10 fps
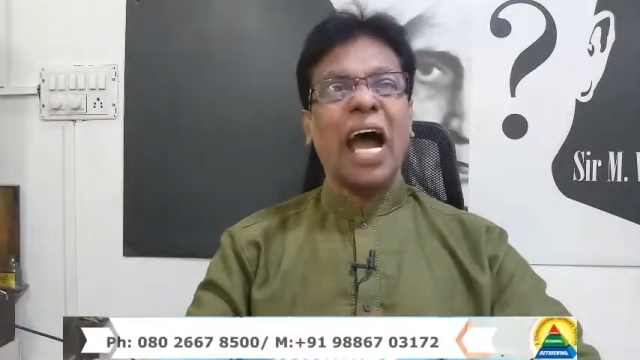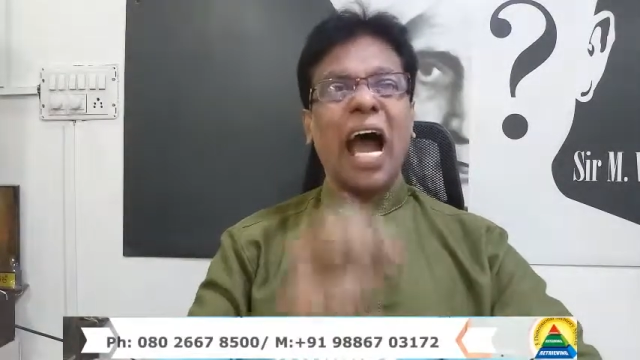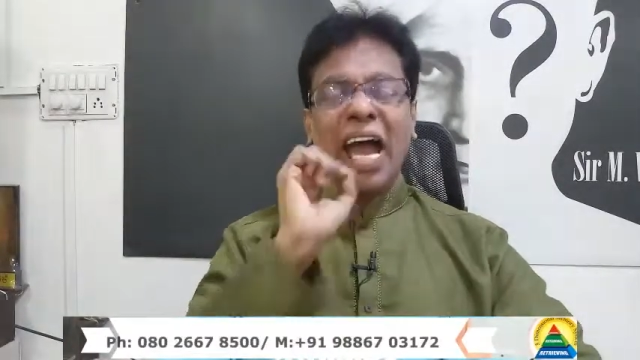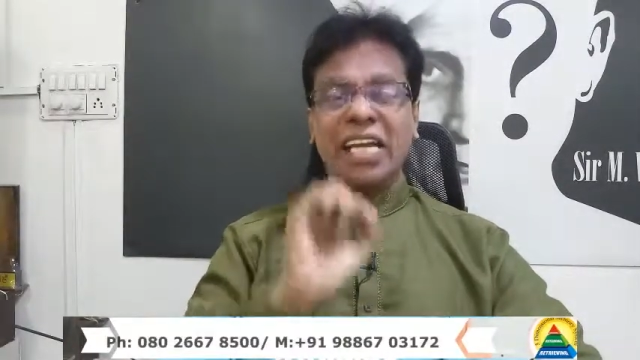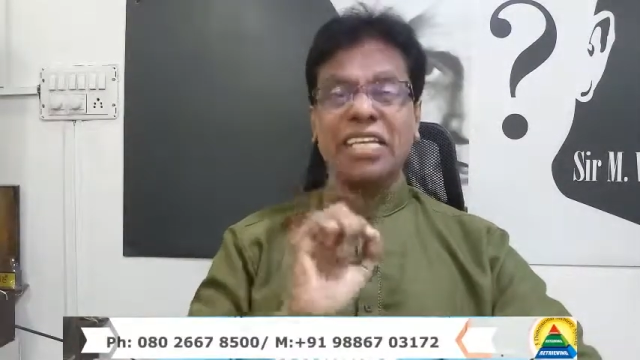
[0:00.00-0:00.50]

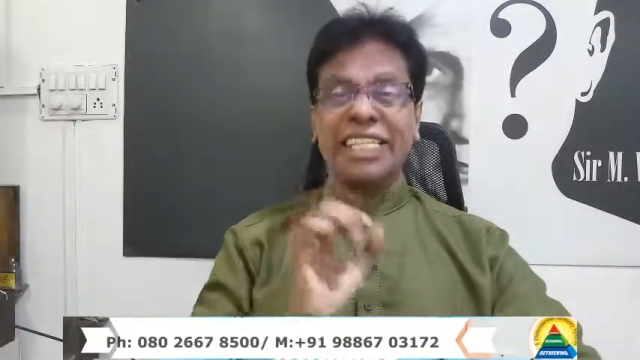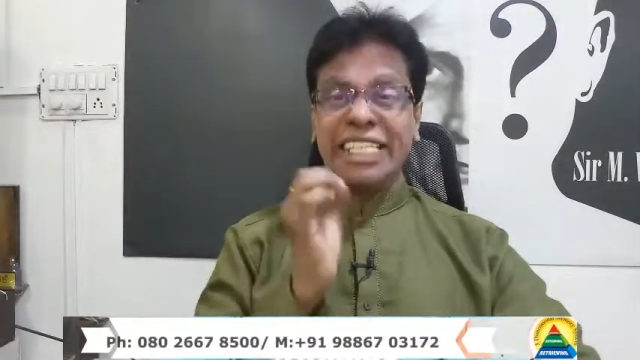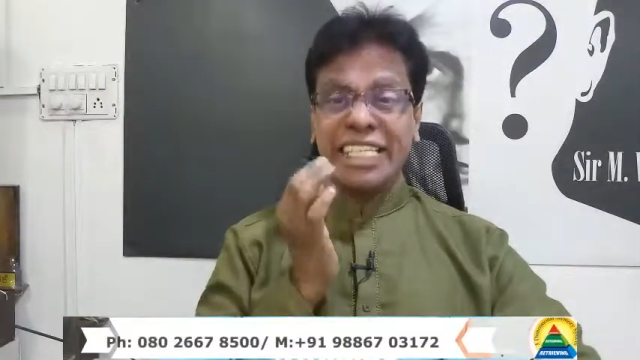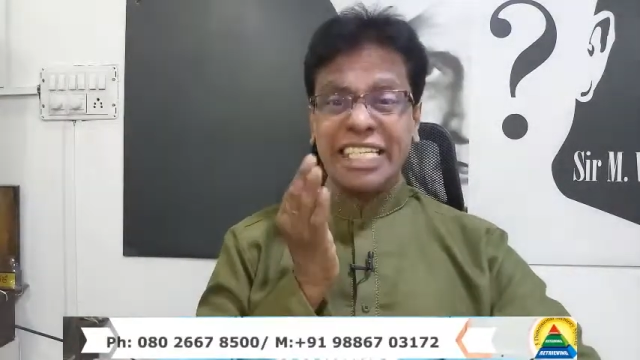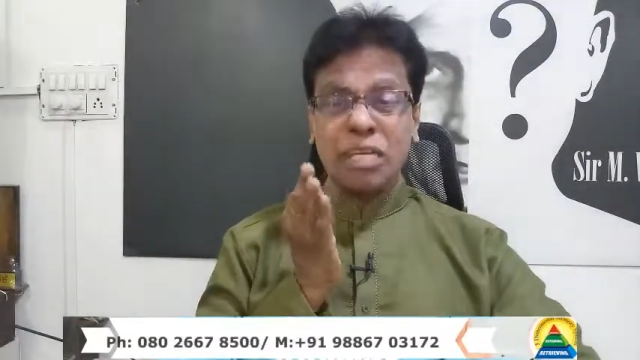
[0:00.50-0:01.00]
And
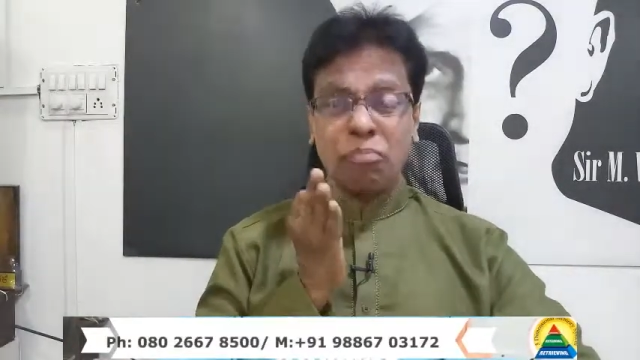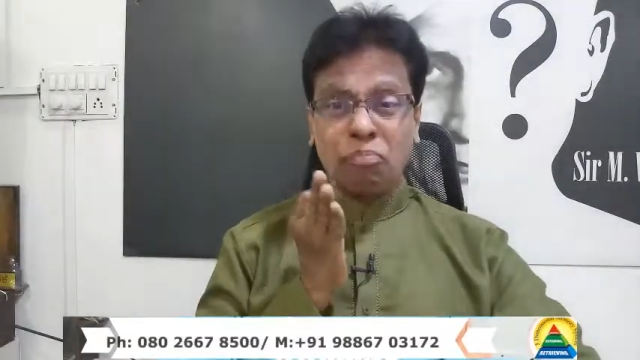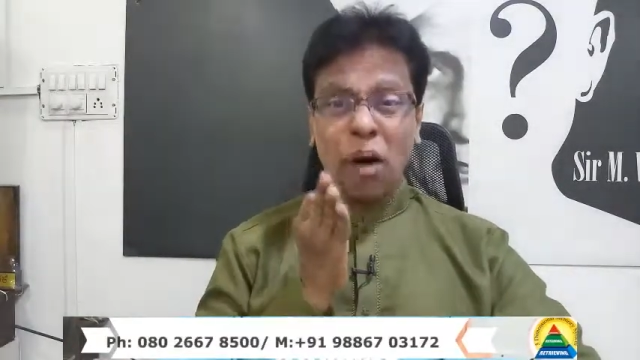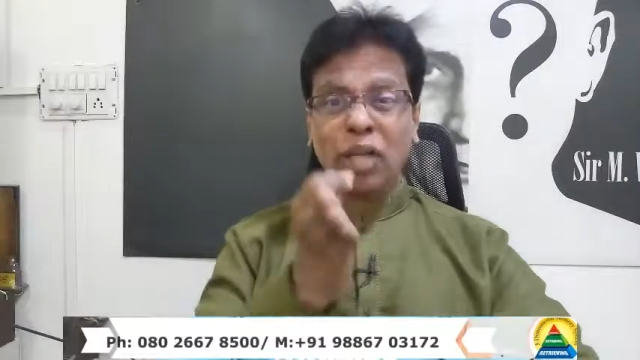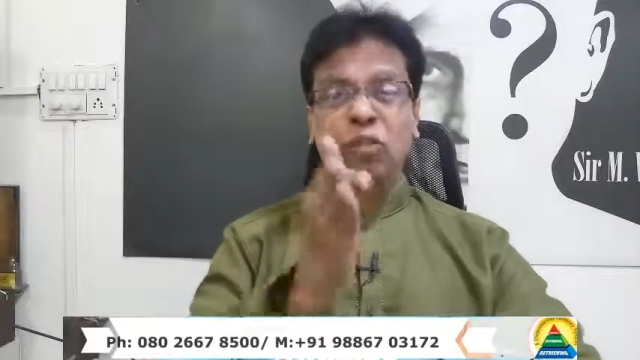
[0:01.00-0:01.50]
this is the
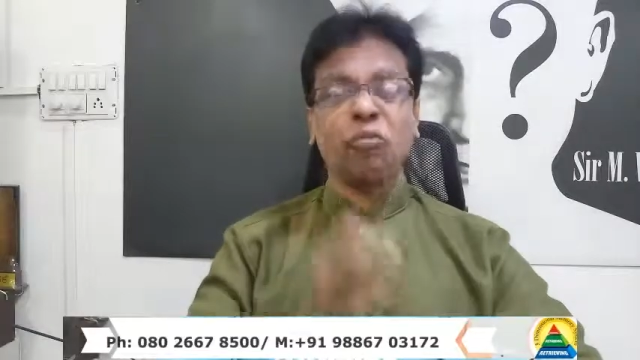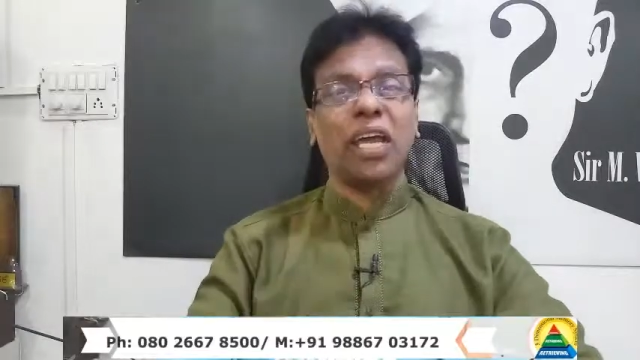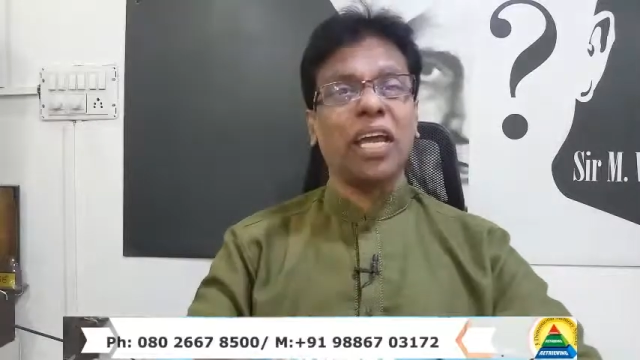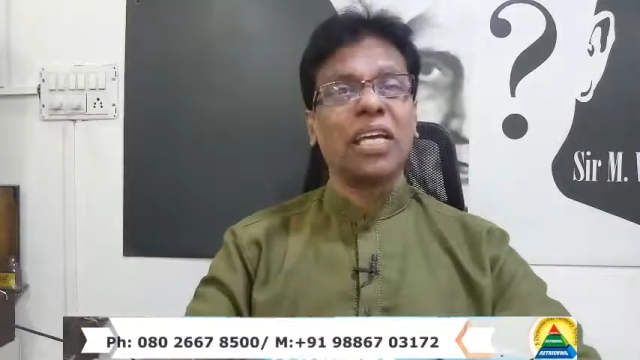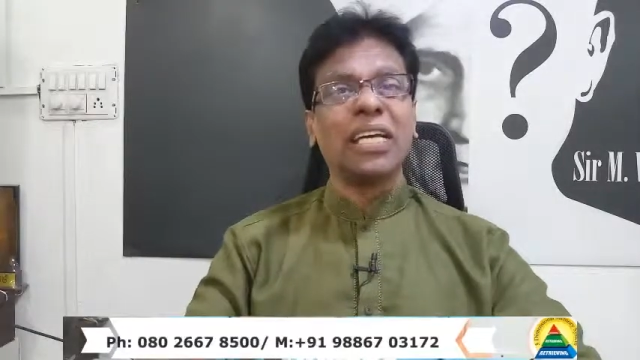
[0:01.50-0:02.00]

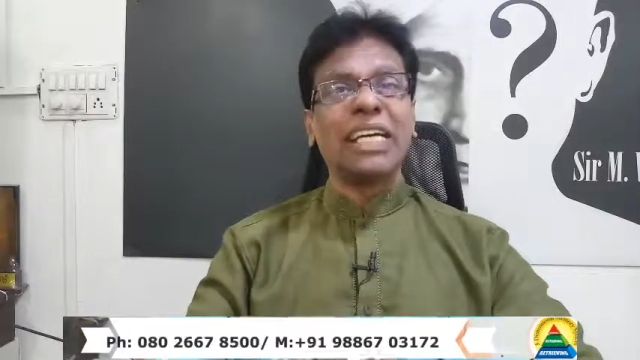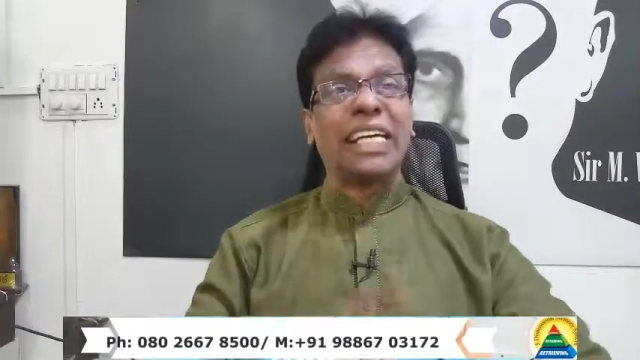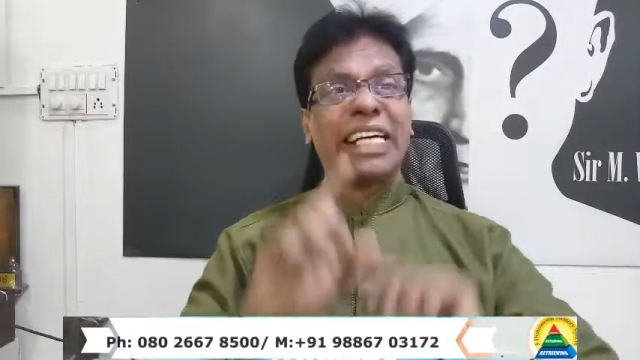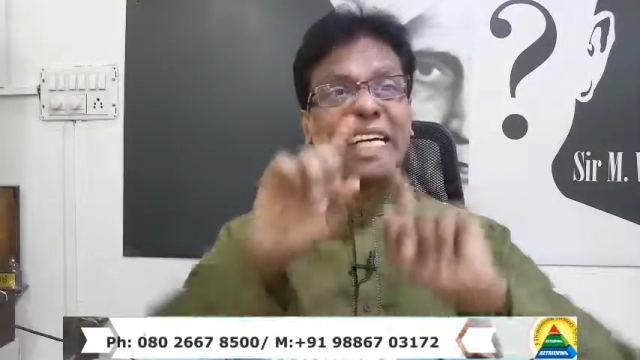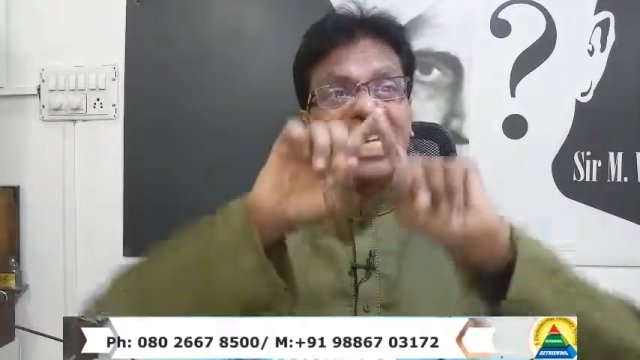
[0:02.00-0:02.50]
pathway,
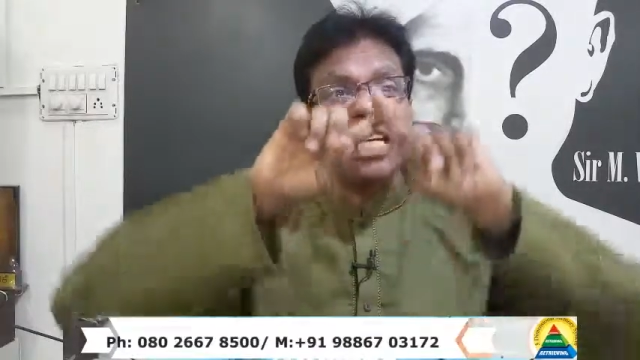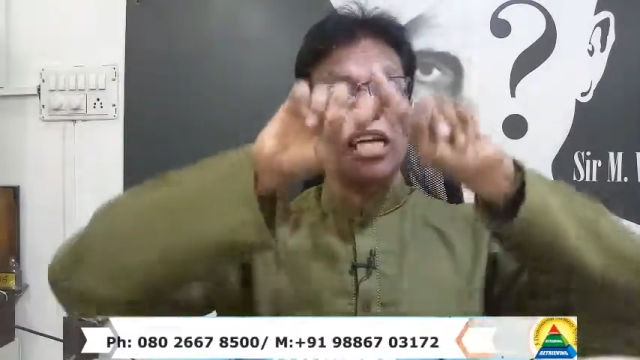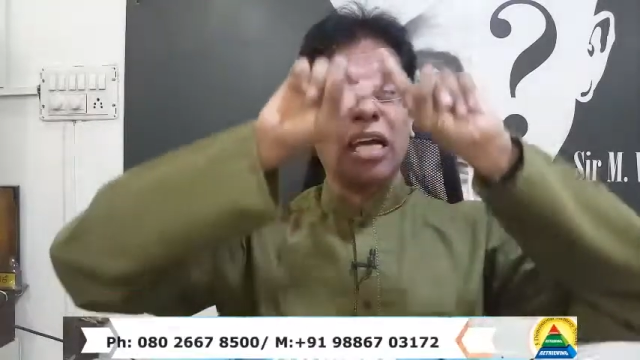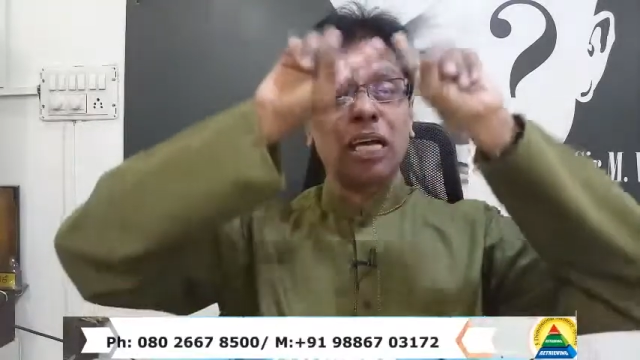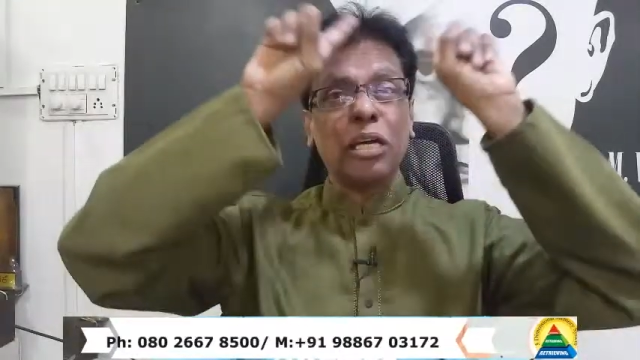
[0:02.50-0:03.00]

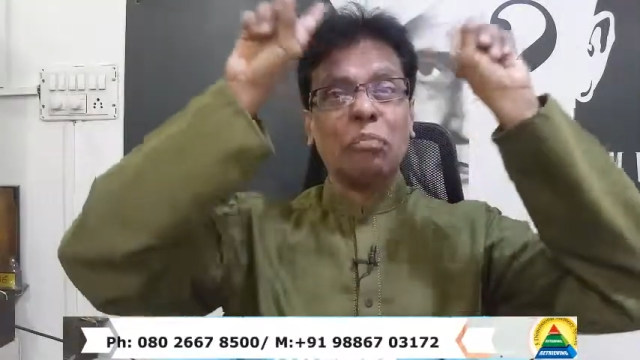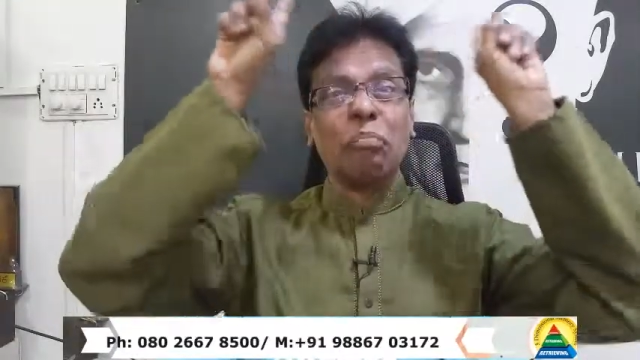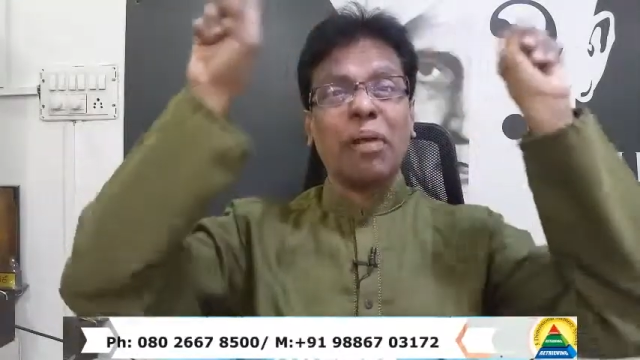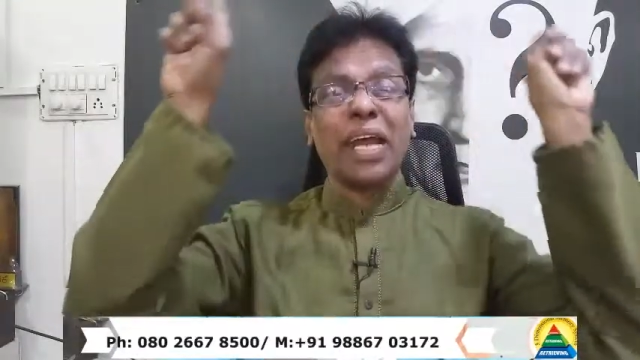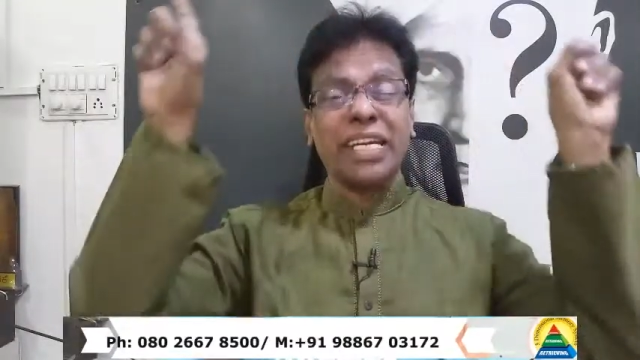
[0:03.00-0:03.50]
creating a
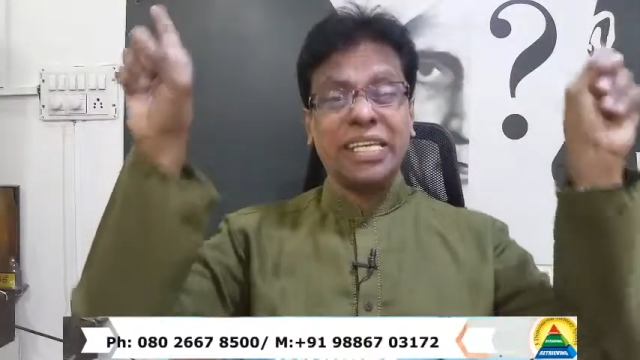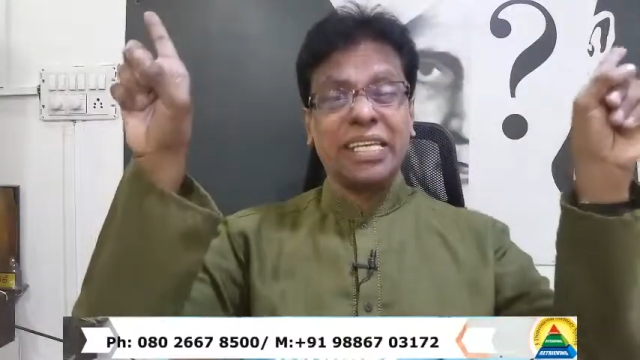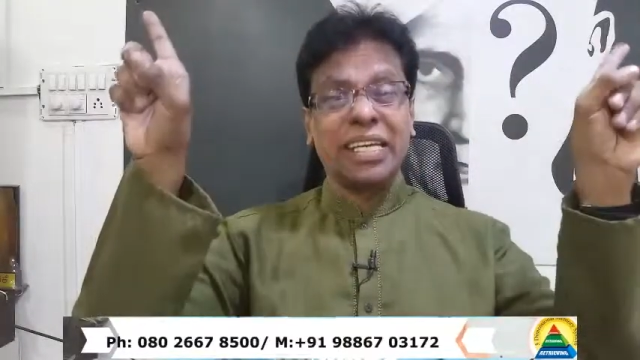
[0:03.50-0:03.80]
brain.